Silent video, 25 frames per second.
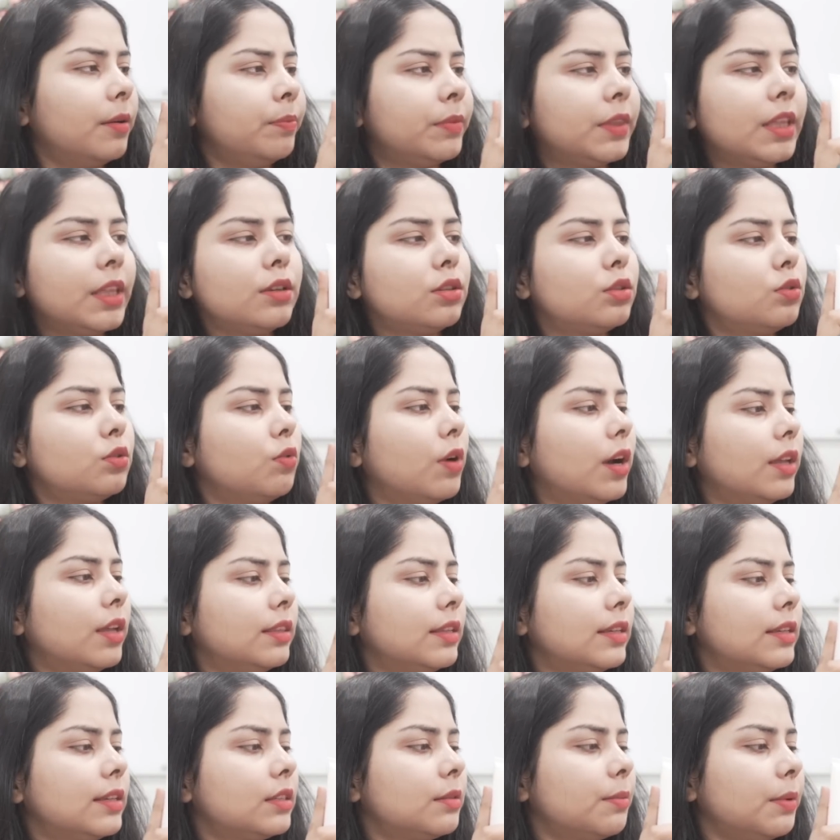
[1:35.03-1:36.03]
this one,
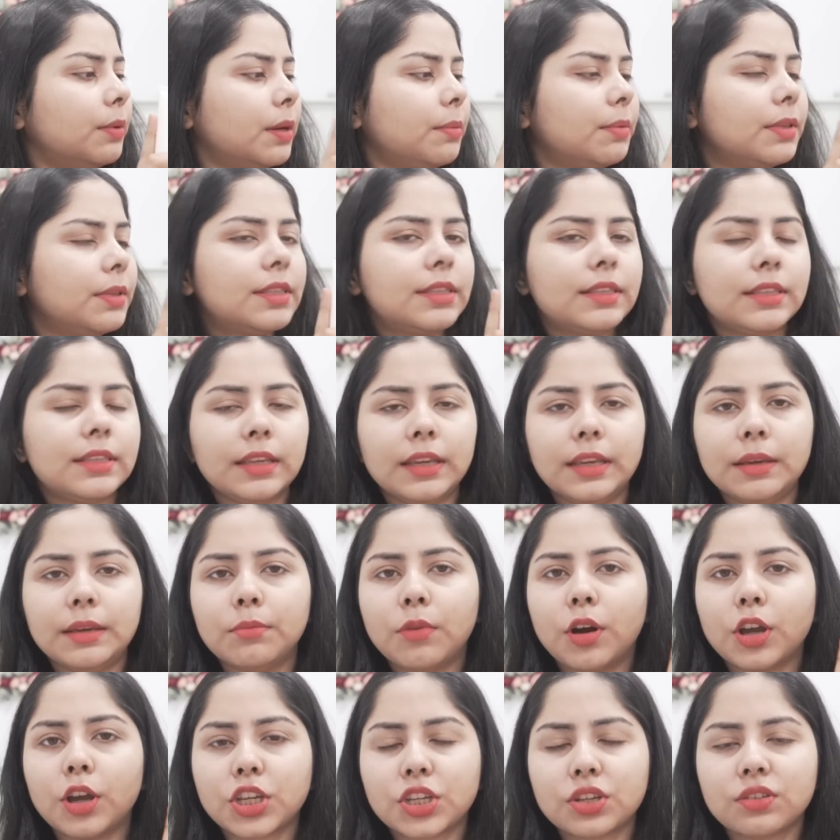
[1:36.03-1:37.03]
this vitamin C
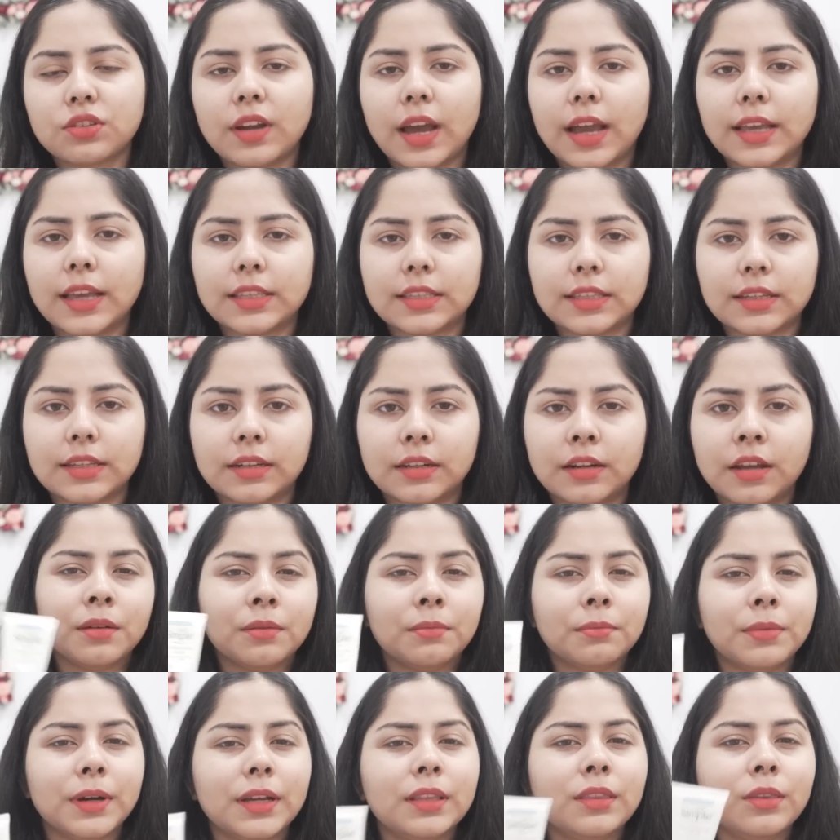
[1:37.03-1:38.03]
moisturizer.
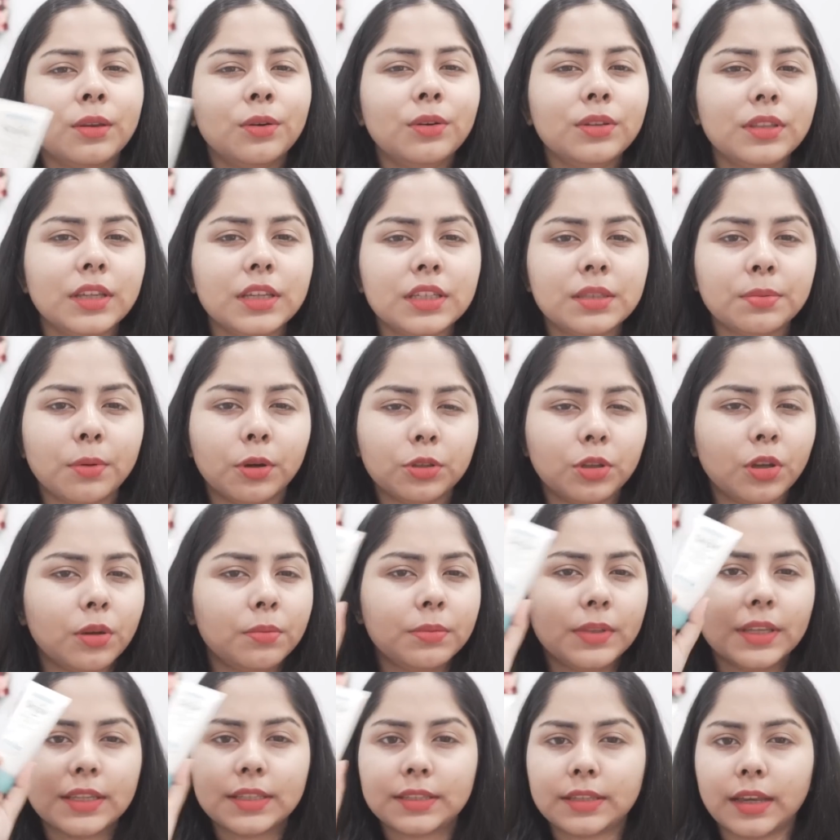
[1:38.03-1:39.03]
But know this, both
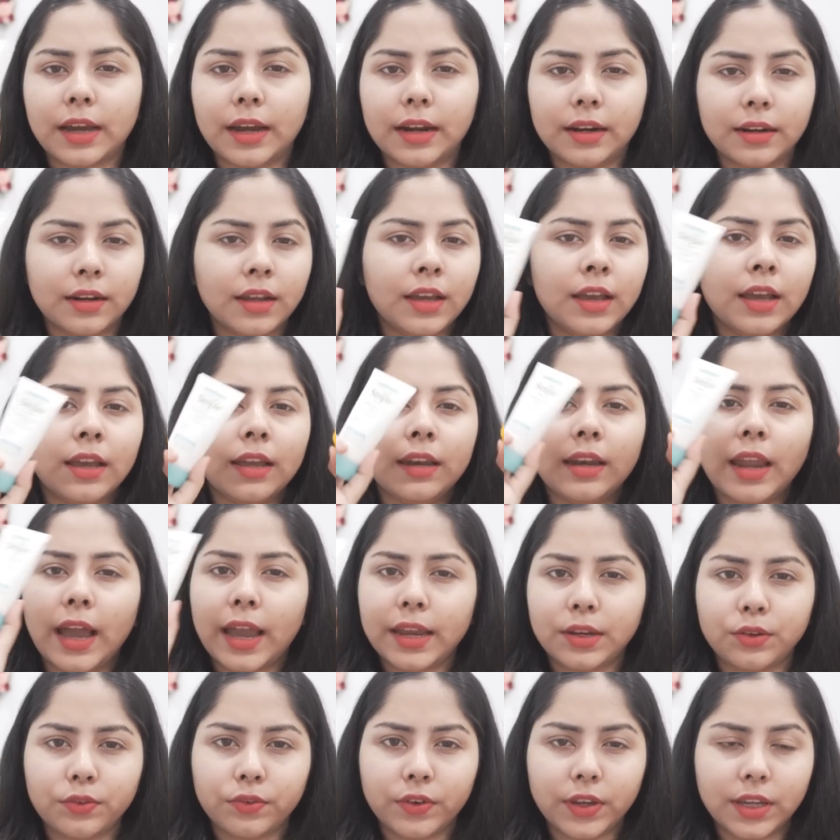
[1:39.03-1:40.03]
of these are
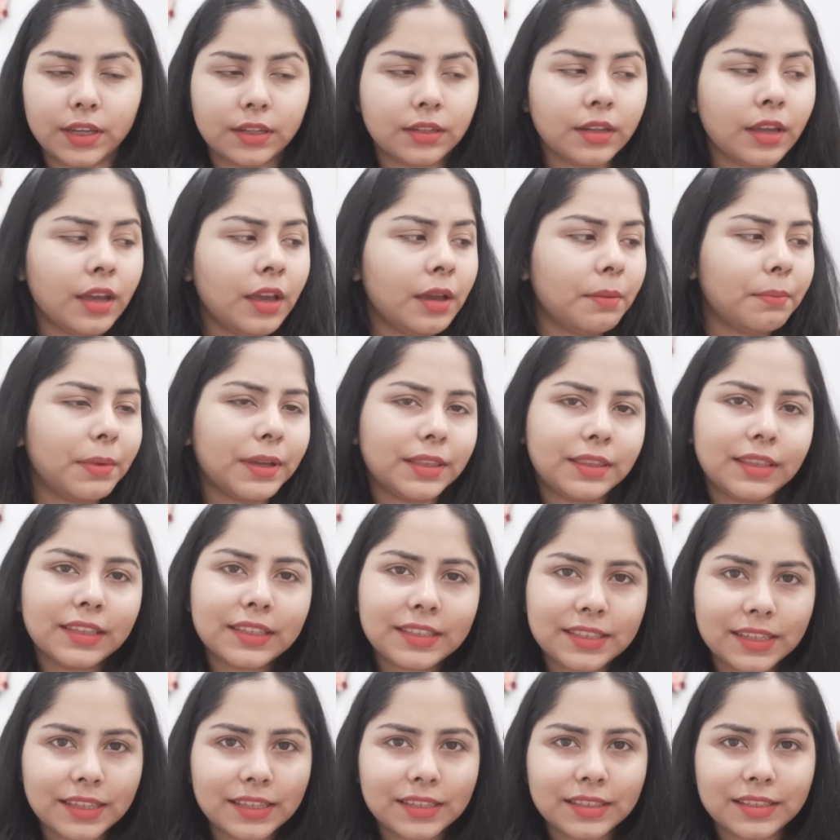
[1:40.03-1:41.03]
lightweight, but
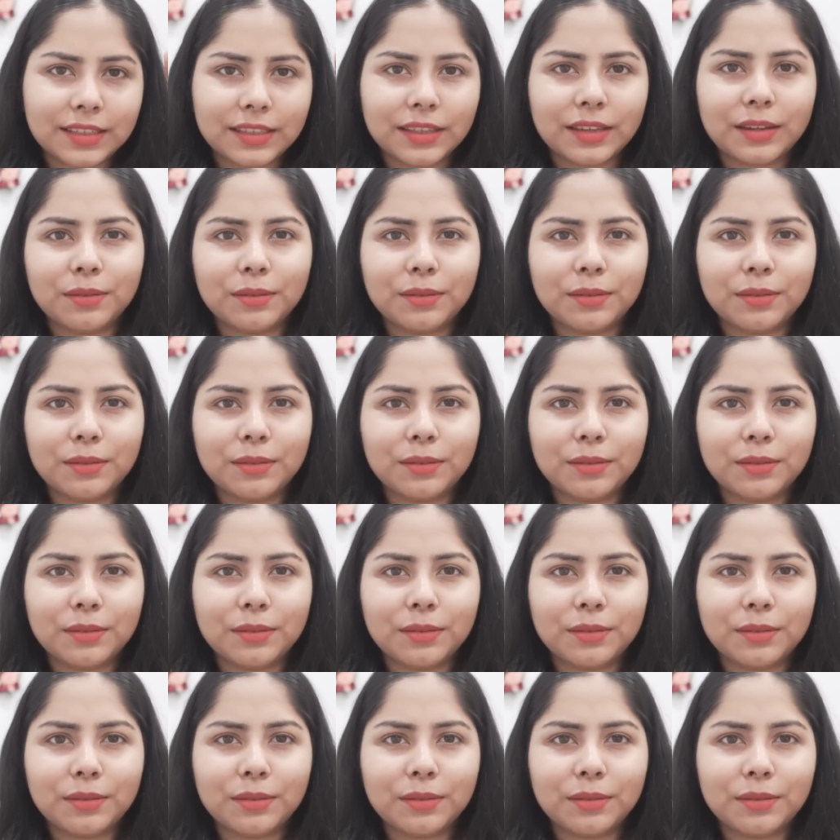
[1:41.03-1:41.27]
this is